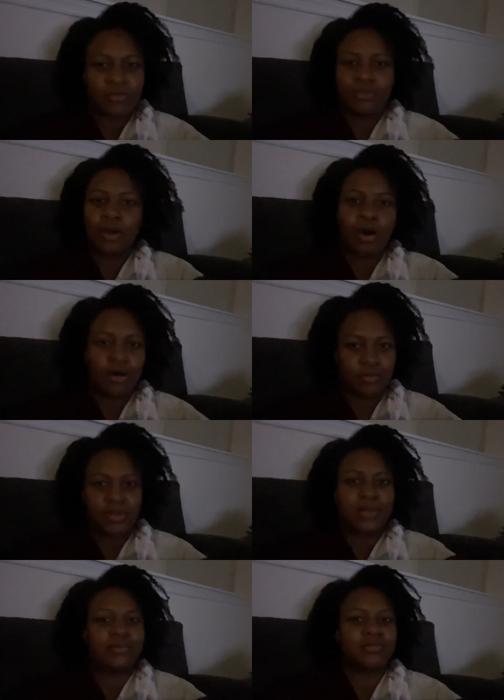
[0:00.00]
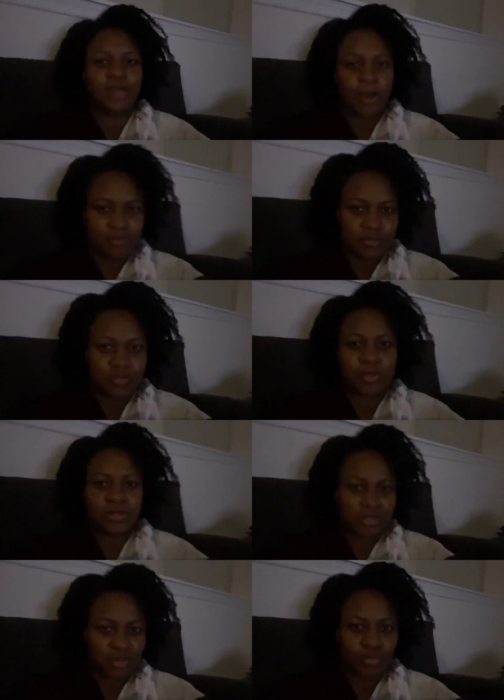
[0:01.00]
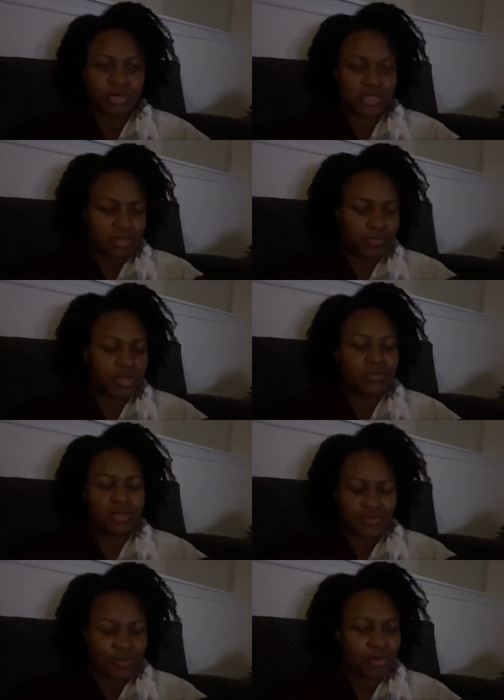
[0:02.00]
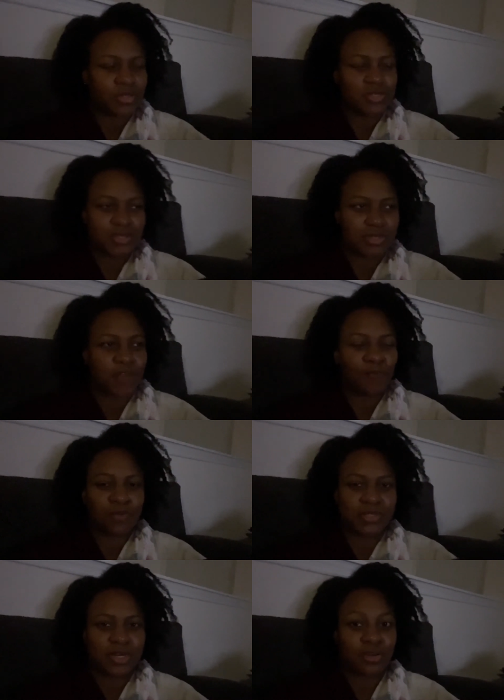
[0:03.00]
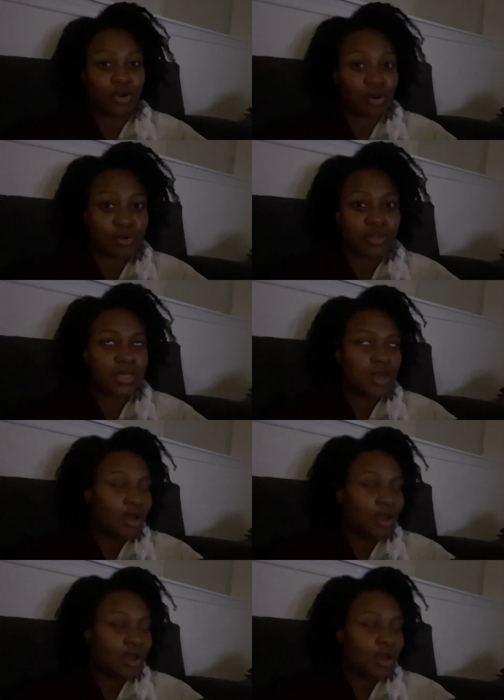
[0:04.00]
all that comes with it, the rest of it, as far as everyone's like, girls,